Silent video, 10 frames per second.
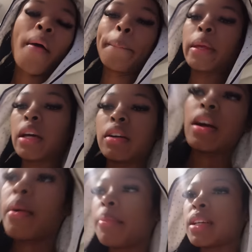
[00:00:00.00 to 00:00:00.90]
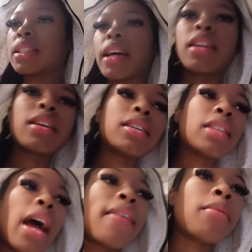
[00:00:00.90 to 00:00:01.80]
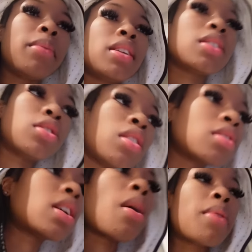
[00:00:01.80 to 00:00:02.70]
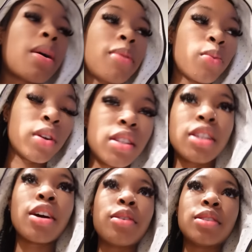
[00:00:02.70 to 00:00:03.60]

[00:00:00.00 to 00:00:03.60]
yeah, I'm excited because I haven't been in such a long time and I've been wanting to go.